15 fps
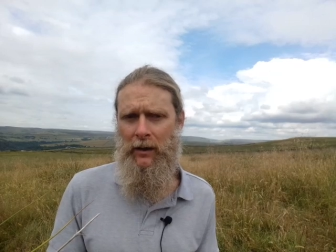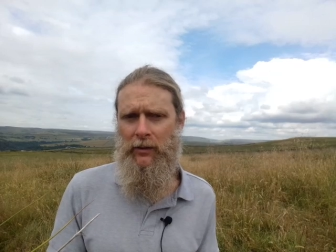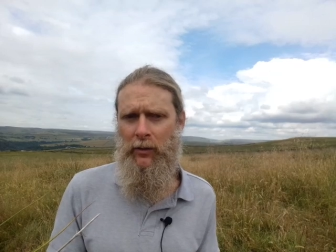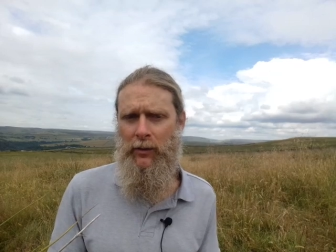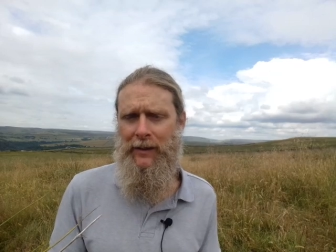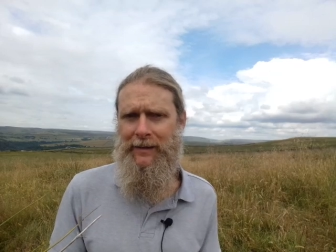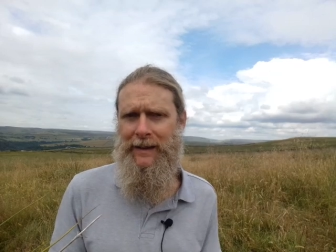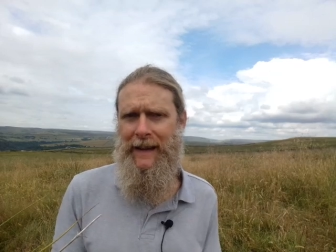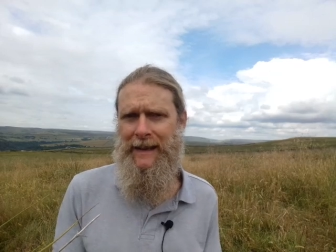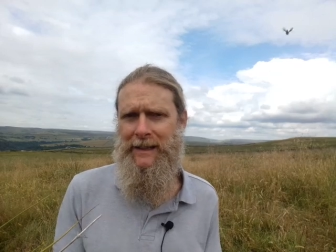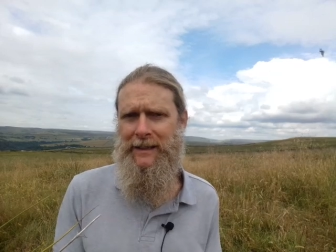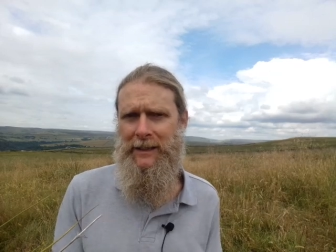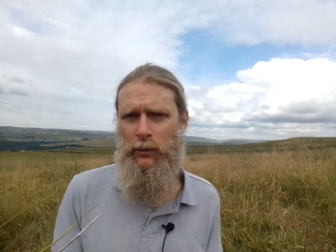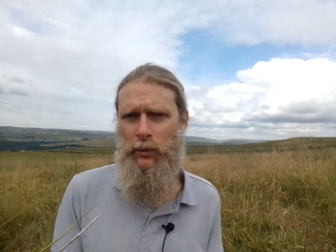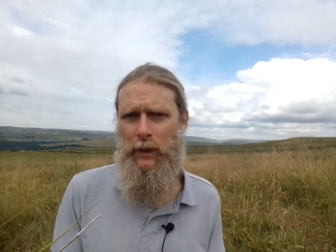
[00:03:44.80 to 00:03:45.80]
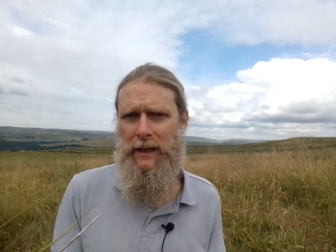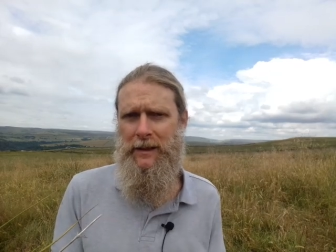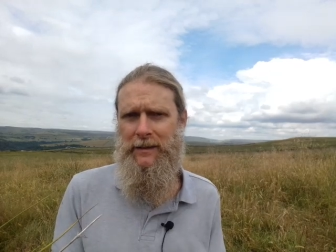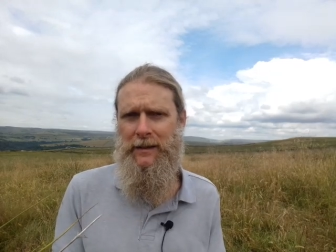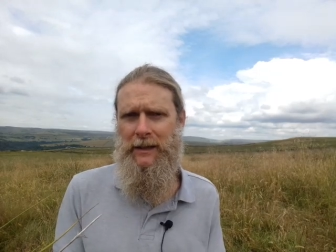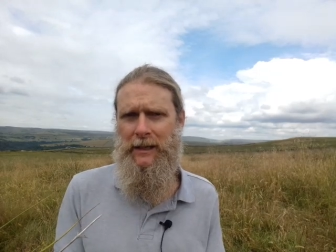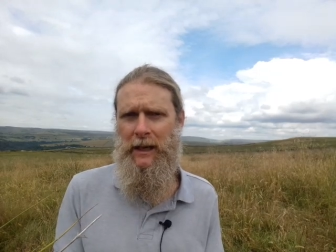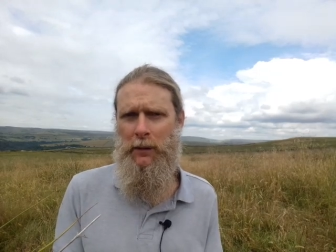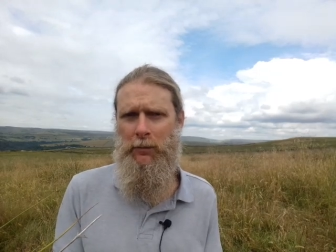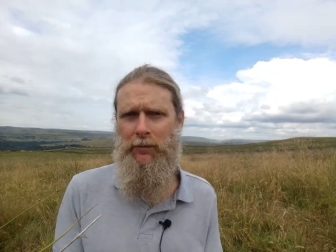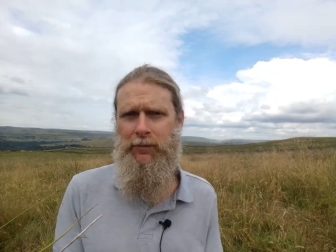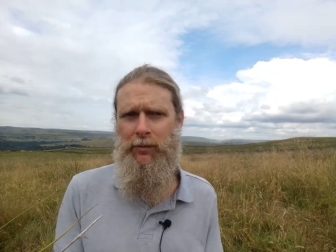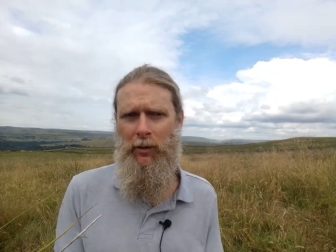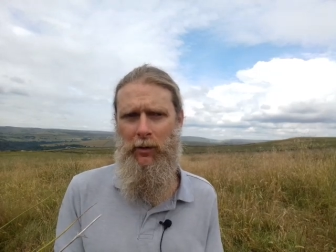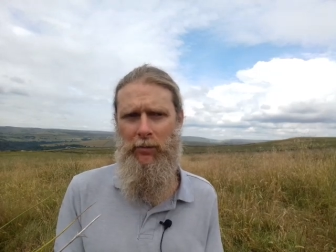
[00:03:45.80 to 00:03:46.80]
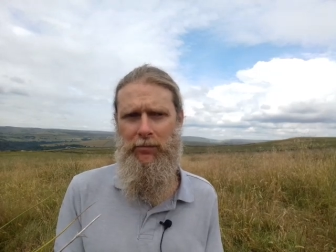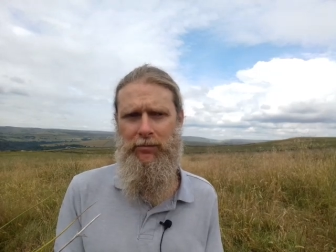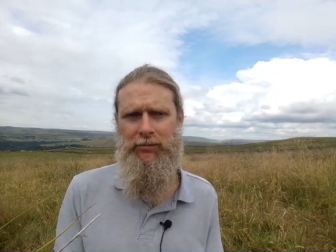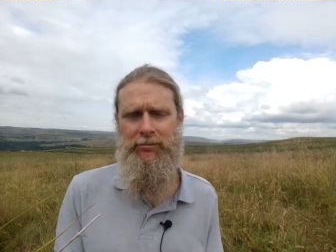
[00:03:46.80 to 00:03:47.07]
So, this legacy, where does it come from?